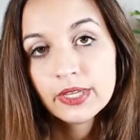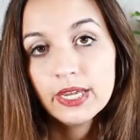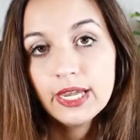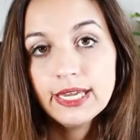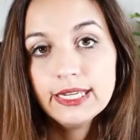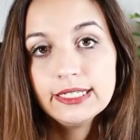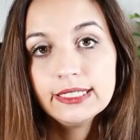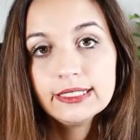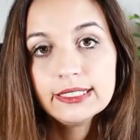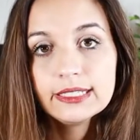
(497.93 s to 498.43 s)

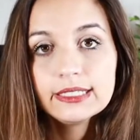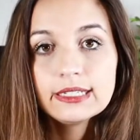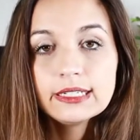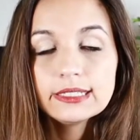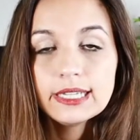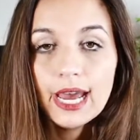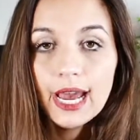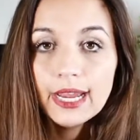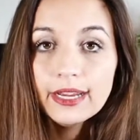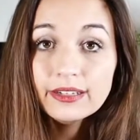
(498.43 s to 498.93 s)
and it's an
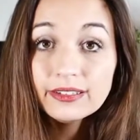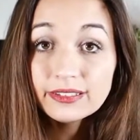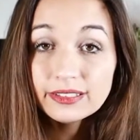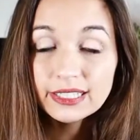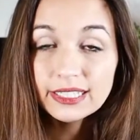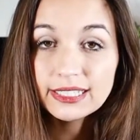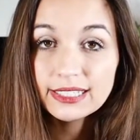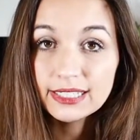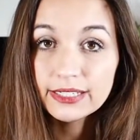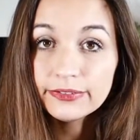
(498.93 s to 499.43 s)

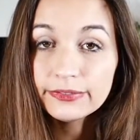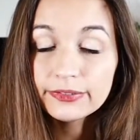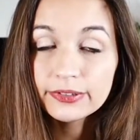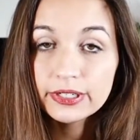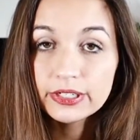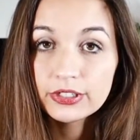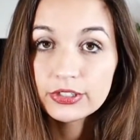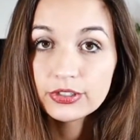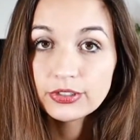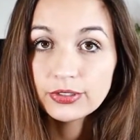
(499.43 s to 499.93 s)
entirely
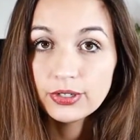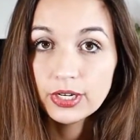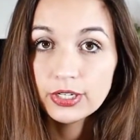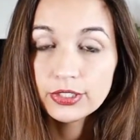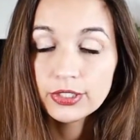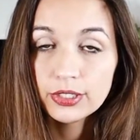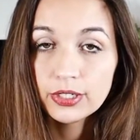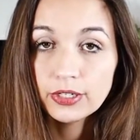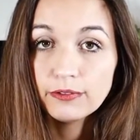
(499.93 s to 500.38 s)
different structure